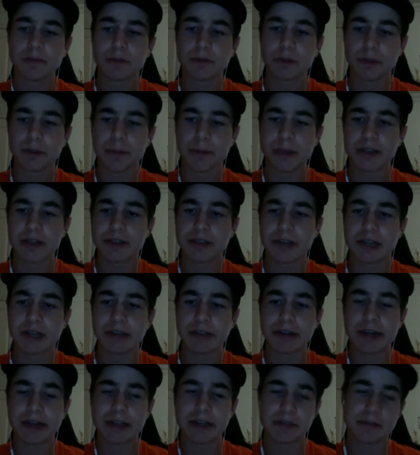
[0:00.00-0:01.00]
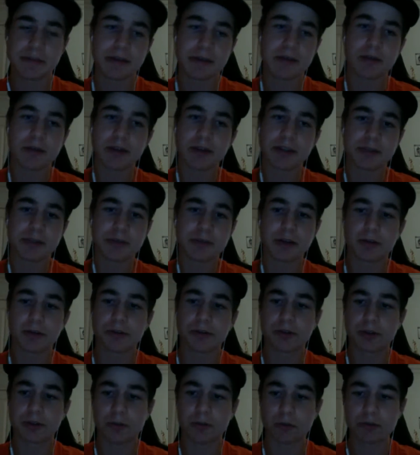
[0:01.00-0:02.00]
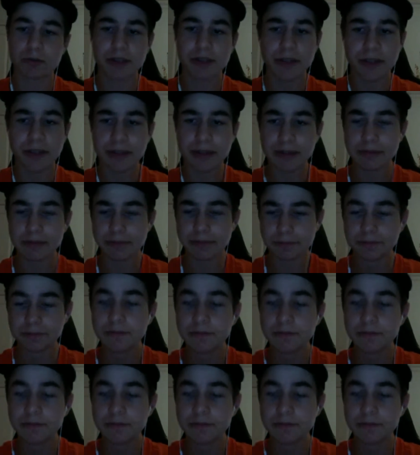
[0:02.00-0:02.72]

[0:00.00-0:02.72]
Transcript: only because Carolina is a big question mark with their goaltending,